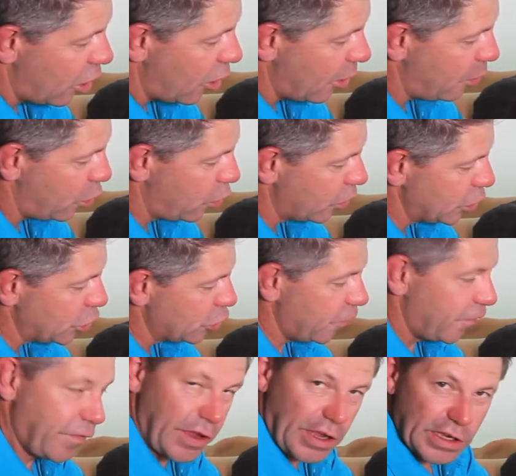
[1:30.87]
I put 2
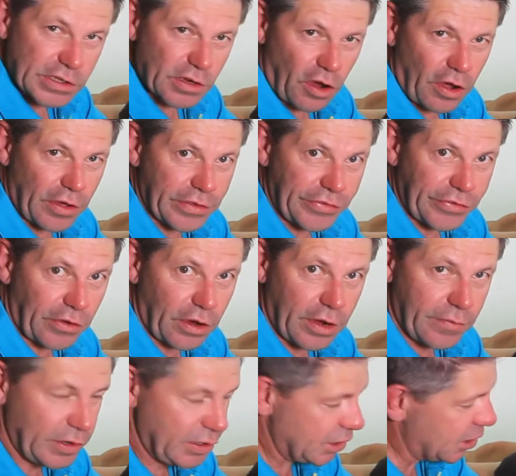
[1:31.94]
fingers either side
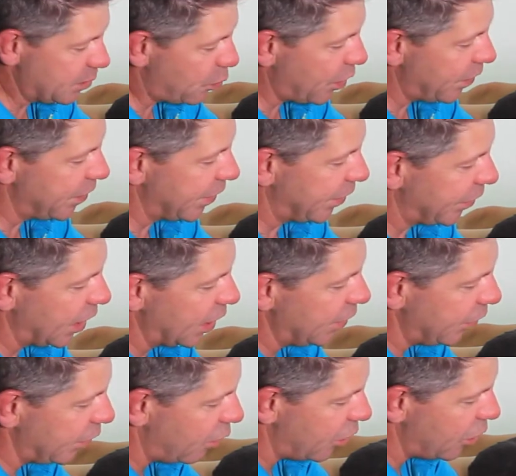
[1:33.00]
of it, spread the skin
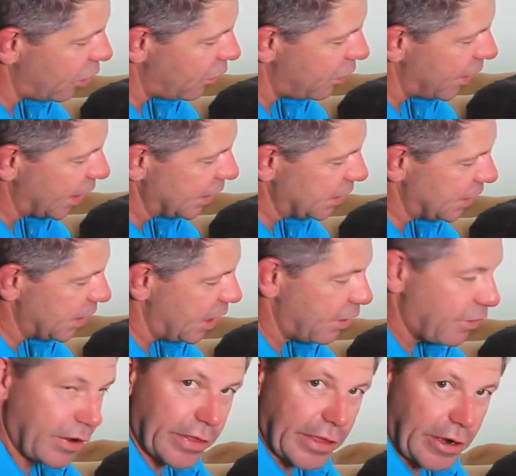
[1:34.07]
so I know that's the
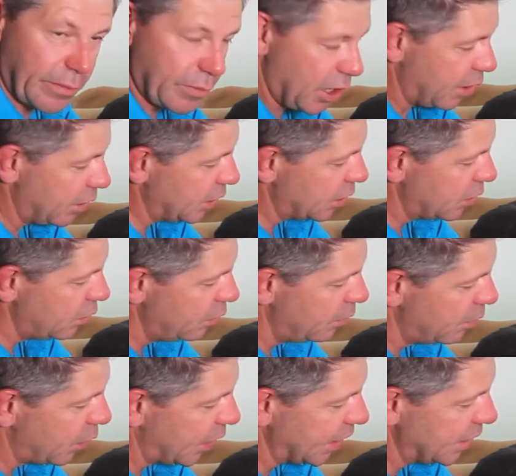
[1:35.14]
area that I'm going to.
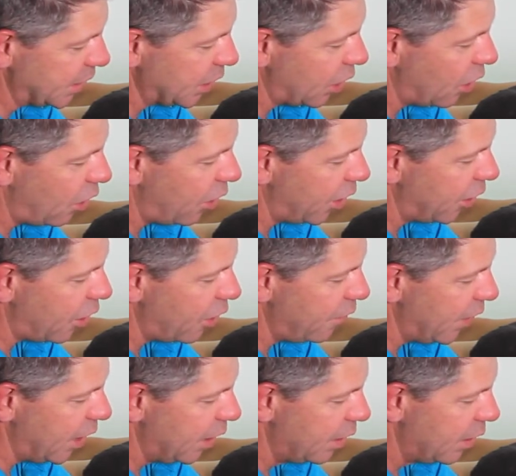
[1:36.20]
Place the guide
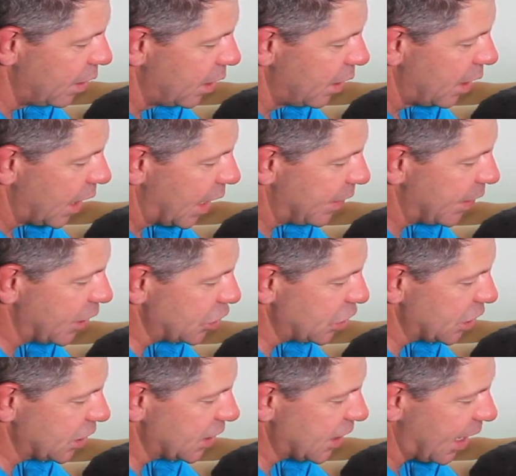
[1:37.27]
over and then
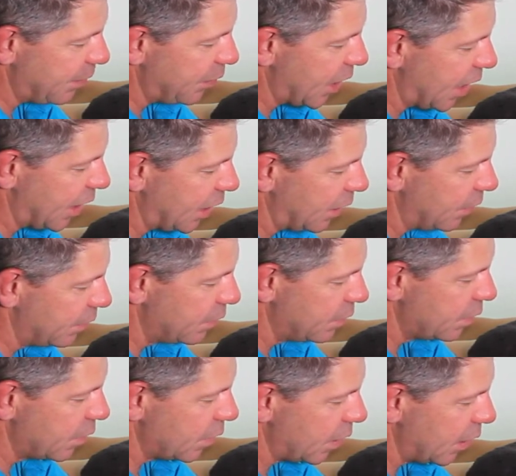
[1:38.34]
just tap that in,
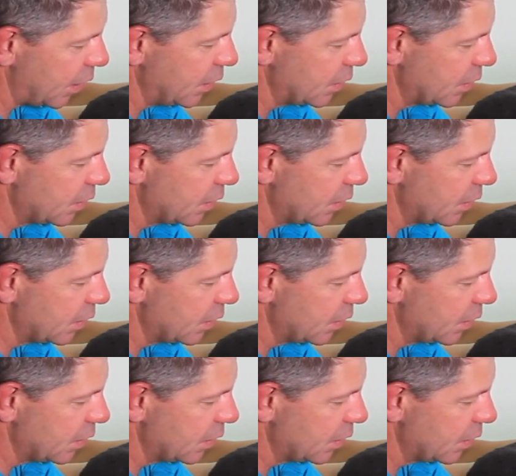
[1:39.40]
okay?